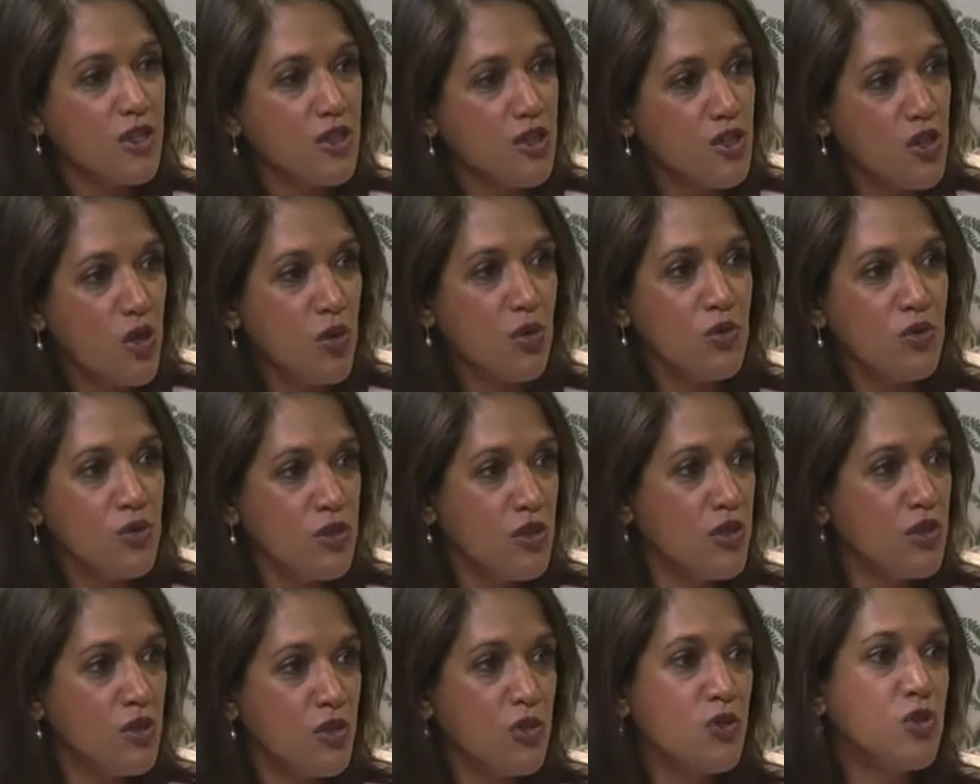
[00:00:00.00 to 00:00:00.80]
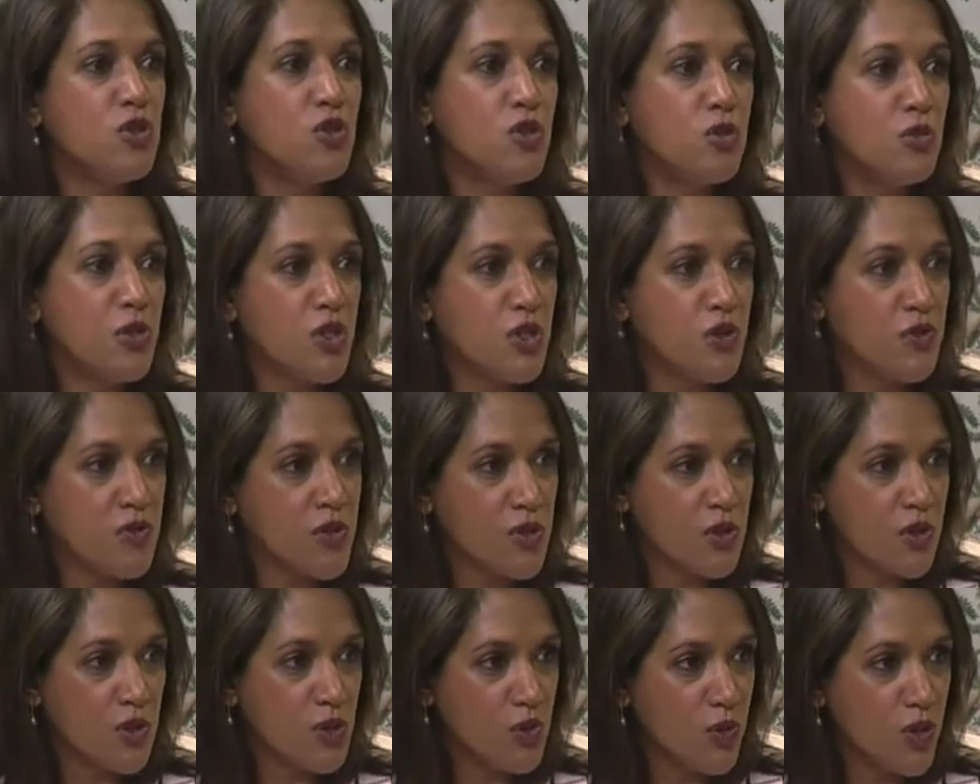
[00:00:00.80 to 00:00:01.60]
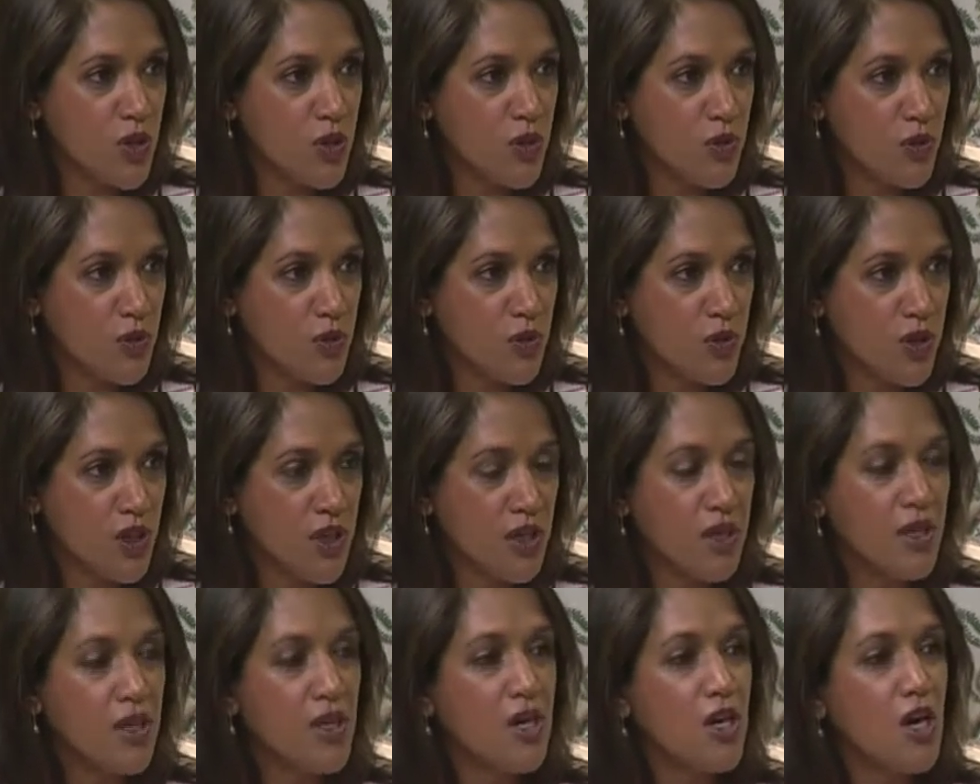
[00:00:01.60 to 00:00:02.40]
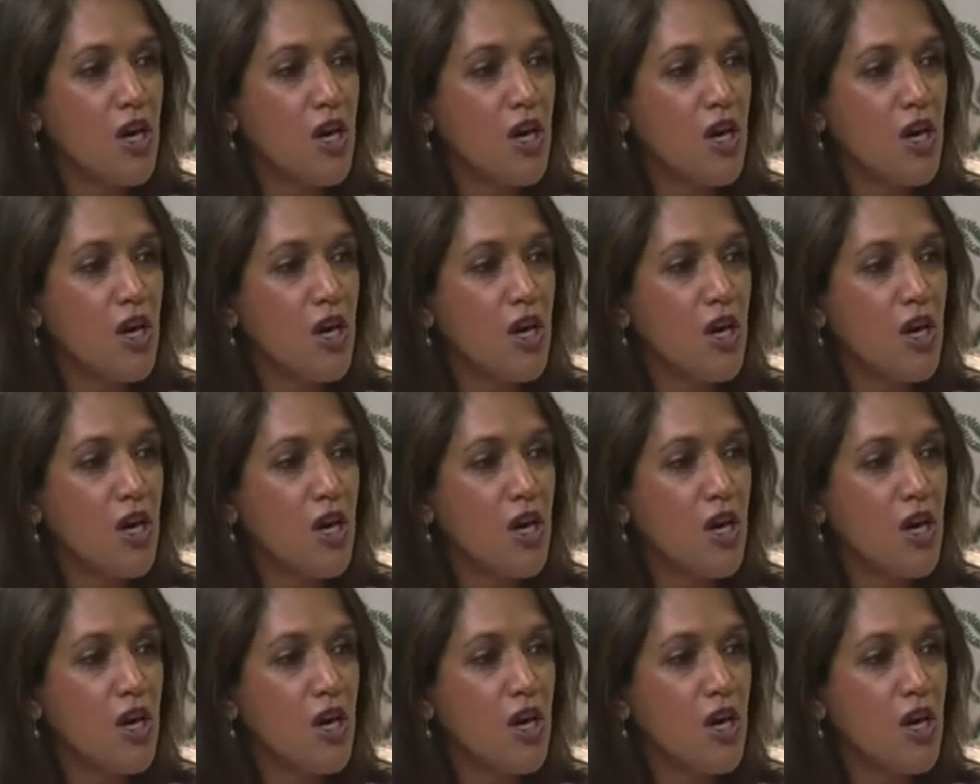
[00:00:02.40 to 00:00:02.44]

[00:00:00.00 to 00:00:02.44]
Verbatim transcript: Don't use too much of salt when you're cooking.